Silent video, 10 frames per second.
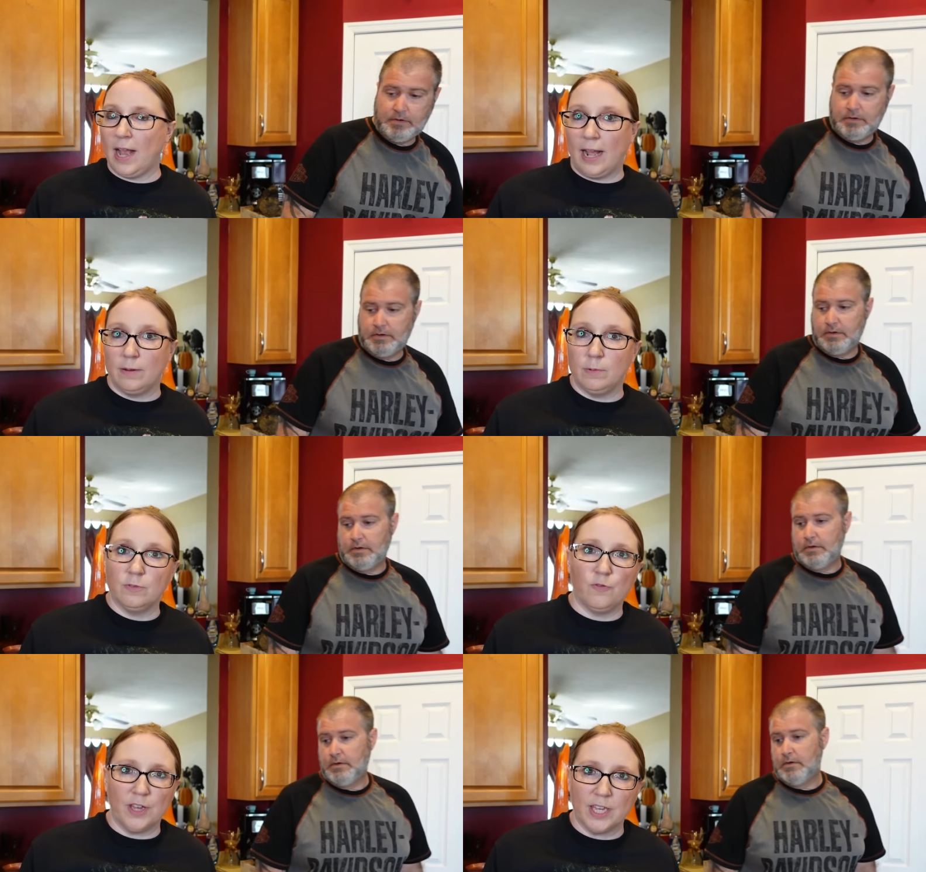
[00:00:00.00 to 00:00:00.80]

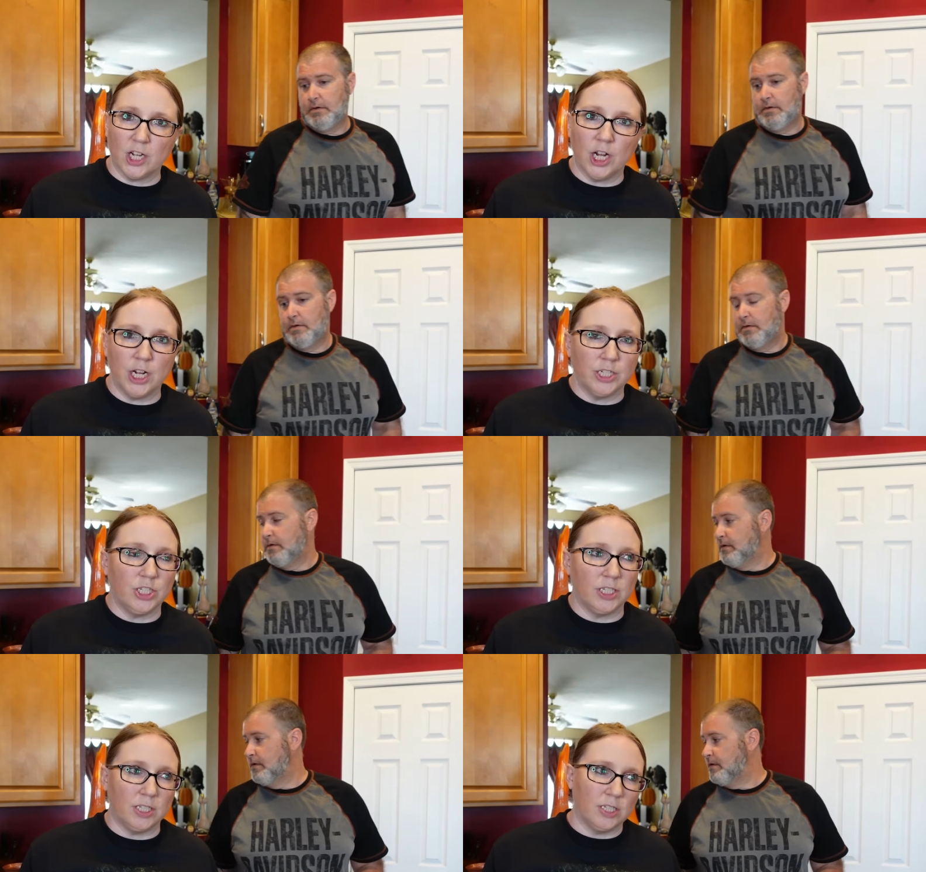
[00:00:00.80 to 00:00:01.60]
Speaker 1: animal
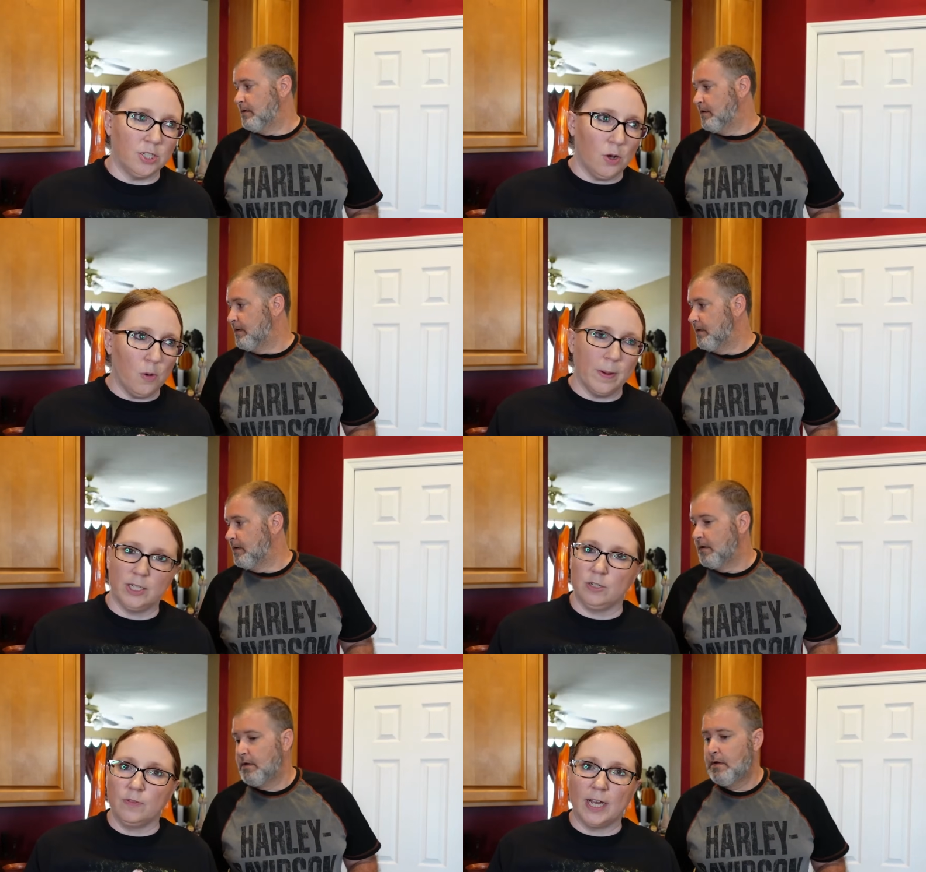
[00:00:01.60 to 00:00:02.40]
figures. Just, it's a whole
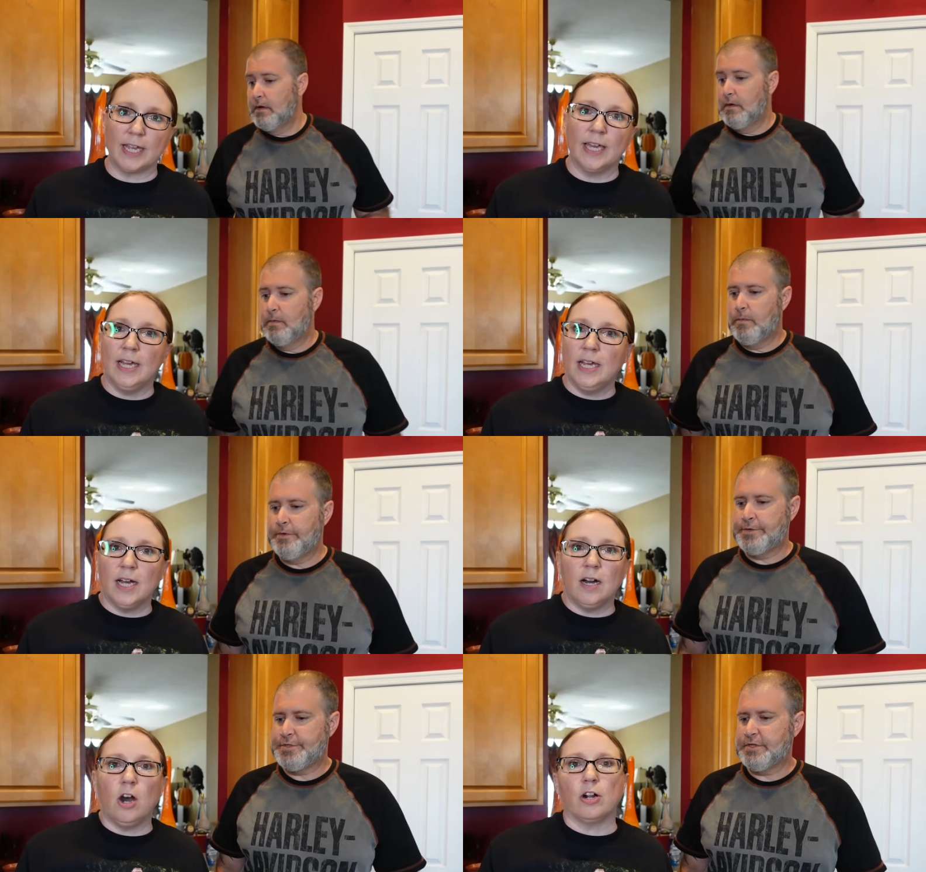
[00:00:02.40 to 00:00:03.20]
bunch of like
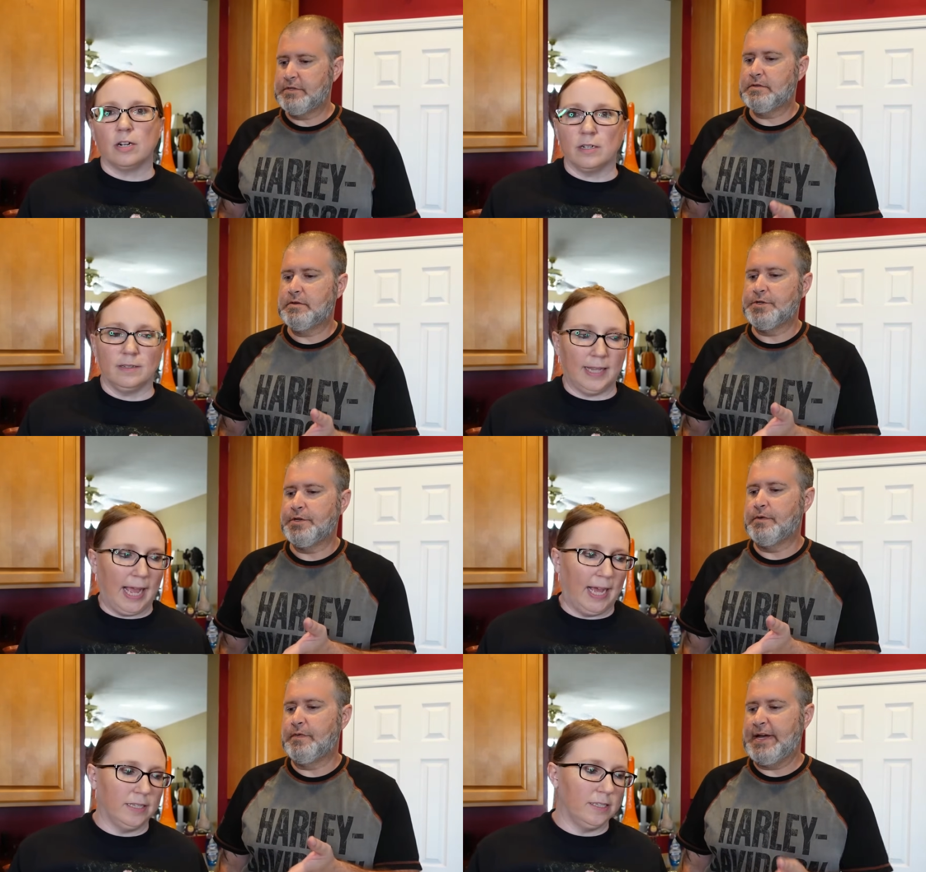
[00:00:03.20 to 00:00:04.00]
Speaker 2: there's
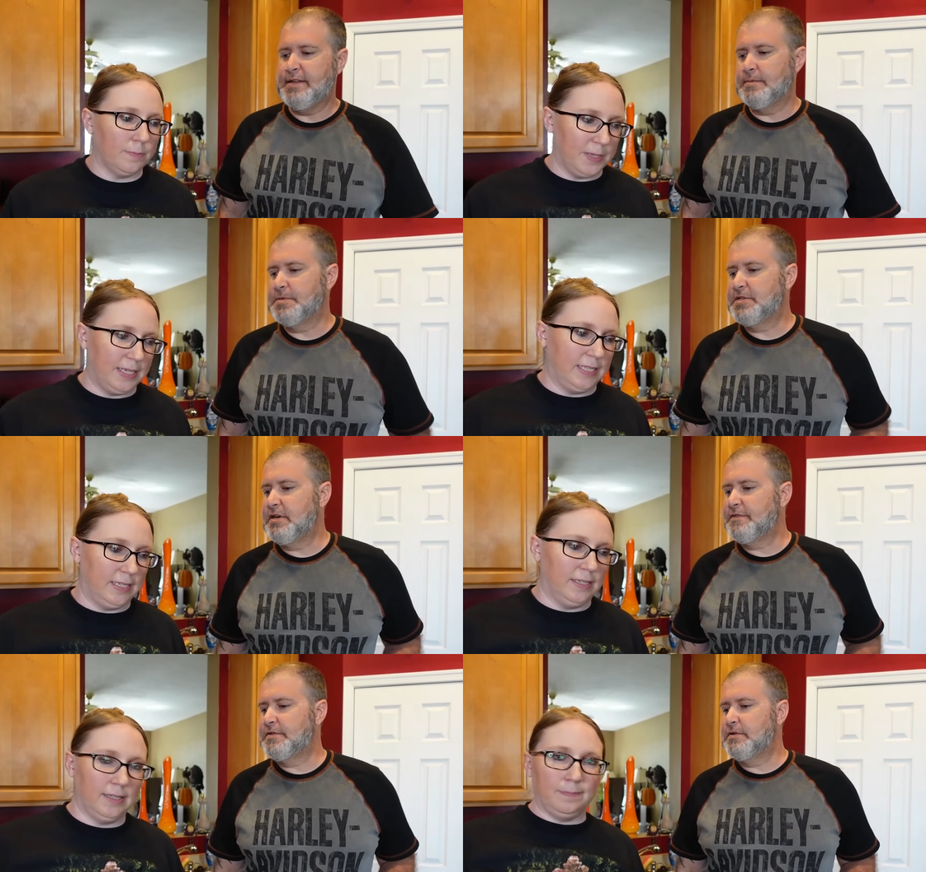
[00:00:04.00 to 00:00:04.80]
little random
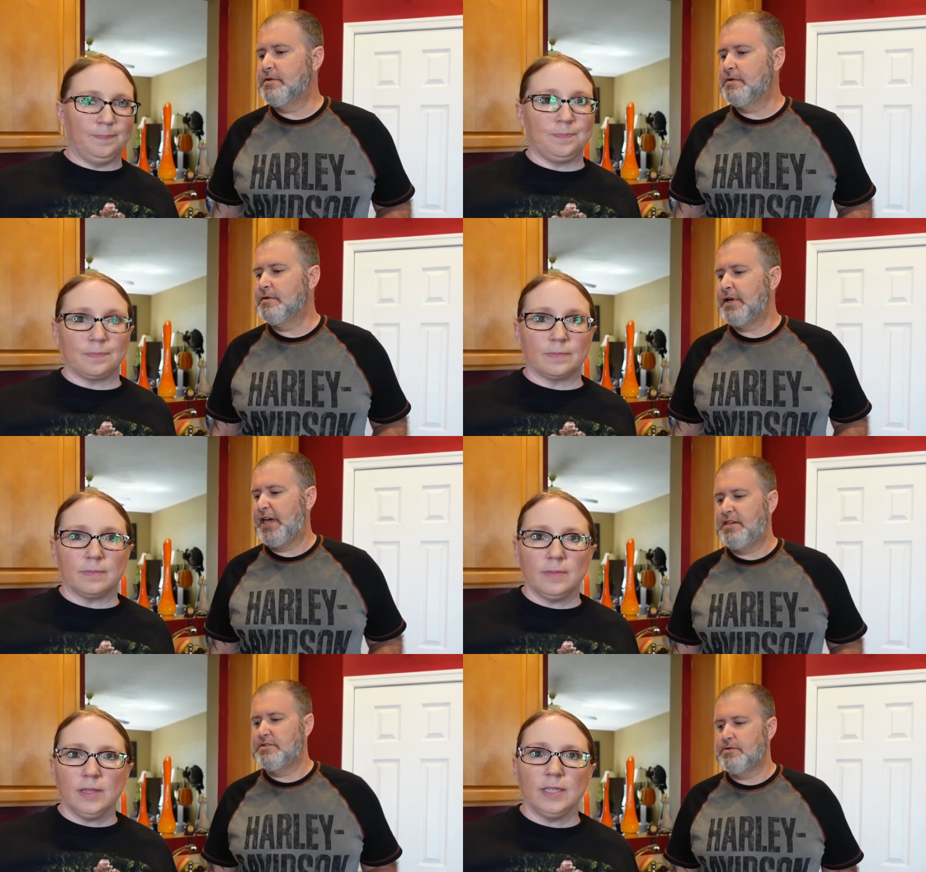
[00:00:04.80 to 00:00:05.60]
stuff too.
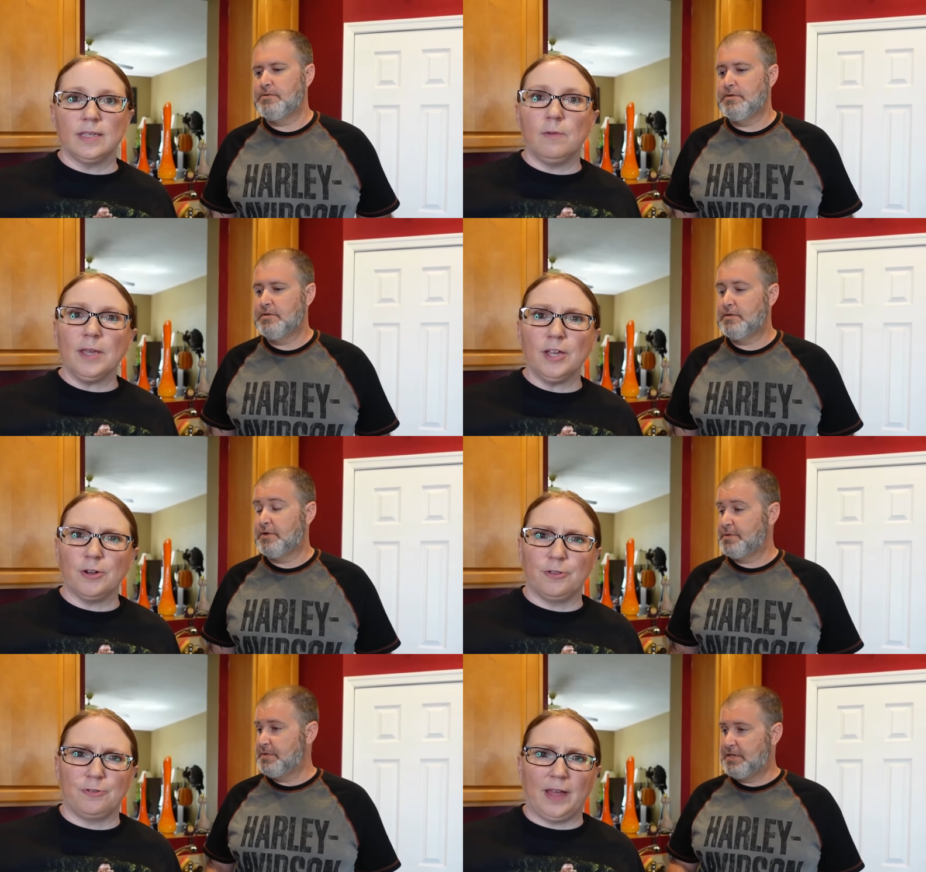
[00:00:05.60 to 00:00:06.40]
Angels.
Speaker 1: Yeah, we can go
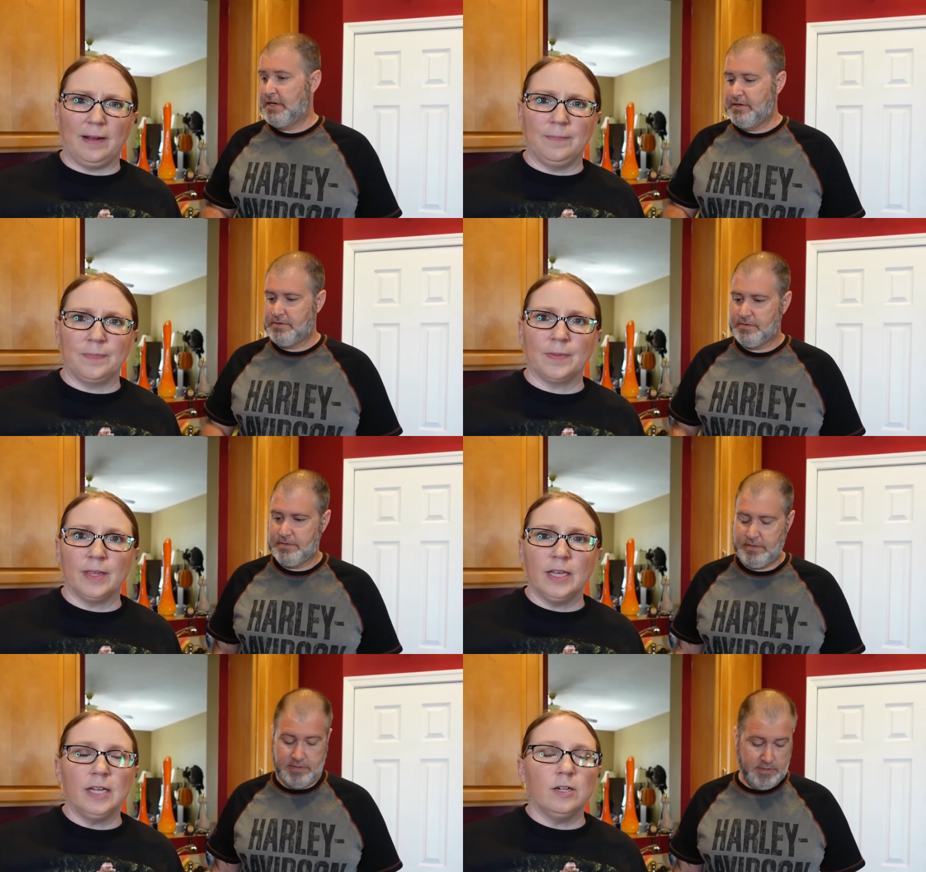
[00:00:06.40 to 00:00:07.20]
Christmas through that.
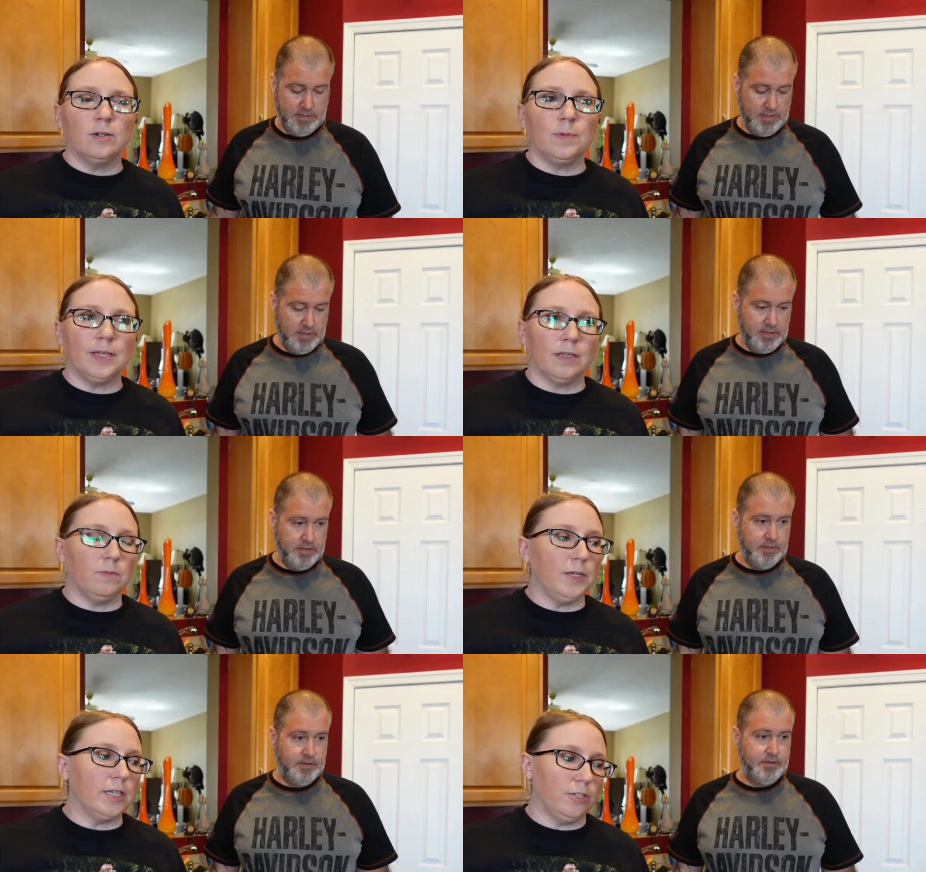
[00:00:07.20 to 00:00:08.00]
Angels.
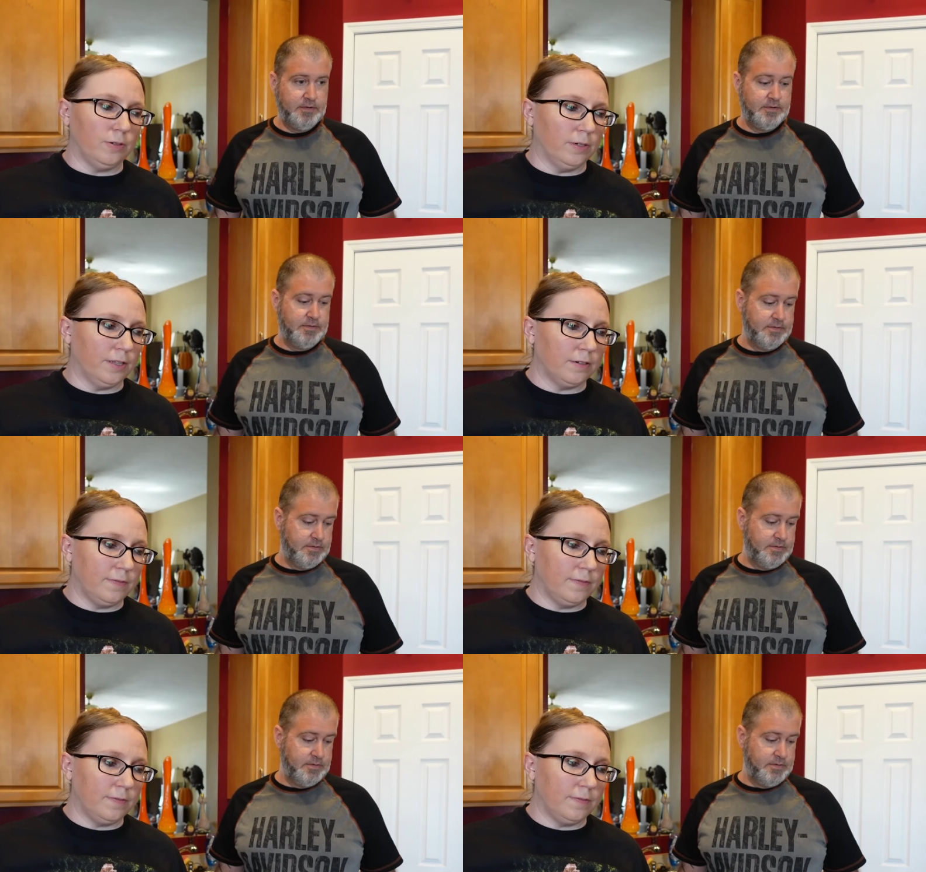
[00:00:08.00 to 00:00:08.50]
We can do another